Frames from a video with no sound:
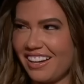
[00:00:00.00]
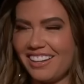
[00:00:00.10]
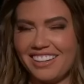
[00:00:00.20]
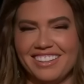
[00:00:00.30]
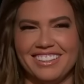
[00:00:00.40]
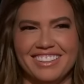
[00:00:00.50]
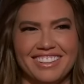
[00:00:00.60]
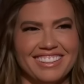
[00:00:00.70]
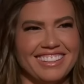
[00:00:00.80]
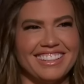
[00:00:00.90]

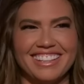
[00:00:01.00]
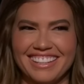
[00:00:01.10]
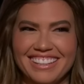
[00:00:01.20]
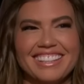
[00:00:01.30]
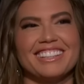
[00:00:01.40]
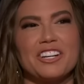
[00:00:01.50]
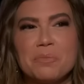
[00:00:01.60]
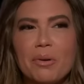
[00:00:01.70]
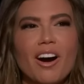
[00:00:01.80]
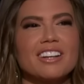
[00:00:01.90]
oh, so it's just Brock. There's
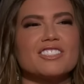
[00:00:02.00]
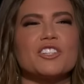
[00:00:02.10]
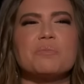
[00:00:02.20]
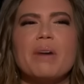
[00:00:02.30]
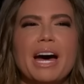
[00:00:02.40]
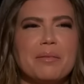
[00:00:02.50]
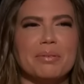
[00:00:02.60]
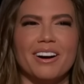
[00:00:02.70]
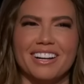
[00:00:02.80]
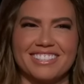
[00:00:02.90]
Brocks. And, and, There's and, mad look,
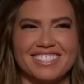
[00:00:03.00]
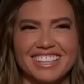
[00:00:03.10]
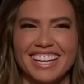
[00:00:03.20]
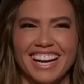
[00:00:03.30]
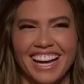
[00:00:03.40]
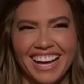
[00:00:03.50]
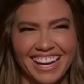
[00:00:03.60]
Brocks. hey, I